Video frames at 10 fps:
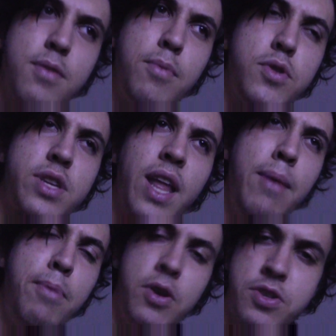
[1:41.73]
Most
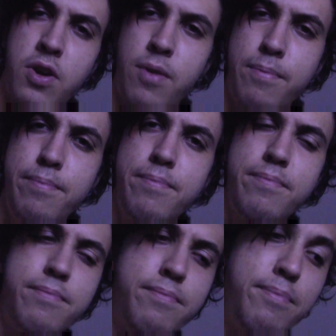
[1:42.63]
light beers are
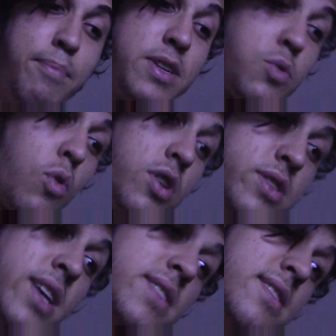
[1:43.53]
much
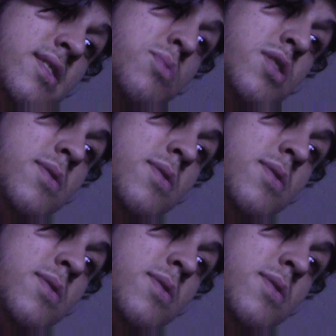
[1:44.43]
worse tasting than this one.